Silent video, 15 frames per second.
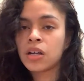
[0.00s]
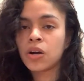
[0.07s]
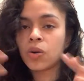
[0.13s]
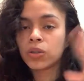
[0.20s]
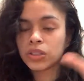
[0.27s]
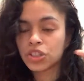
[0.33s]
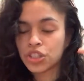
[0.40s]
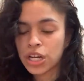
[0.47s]
or
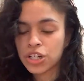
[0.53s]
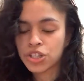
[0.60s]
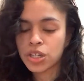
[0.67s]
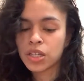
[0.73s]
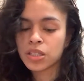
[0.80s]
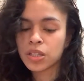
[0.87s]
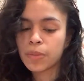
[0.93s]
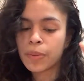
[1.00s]

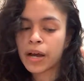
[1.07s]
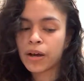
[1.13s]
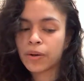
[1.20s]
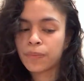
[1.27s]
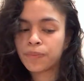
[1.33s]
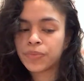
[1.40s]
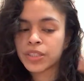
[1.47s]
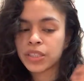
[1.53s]
suggestions
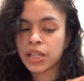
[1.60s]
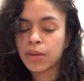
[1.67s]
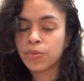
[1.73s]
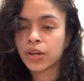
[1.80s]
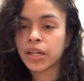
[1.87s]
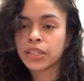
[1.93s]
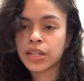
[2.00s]
about celebrity